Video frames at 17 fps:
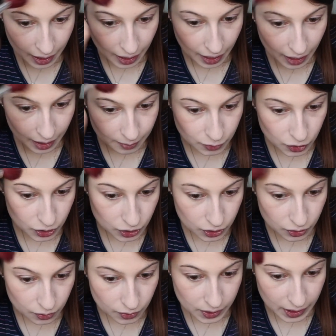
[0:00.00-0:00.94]
I'm just
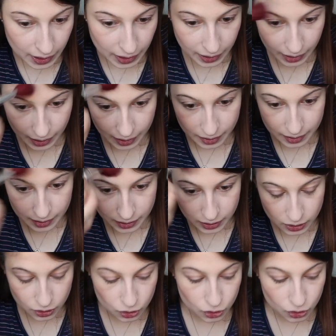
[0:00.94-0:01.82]
using this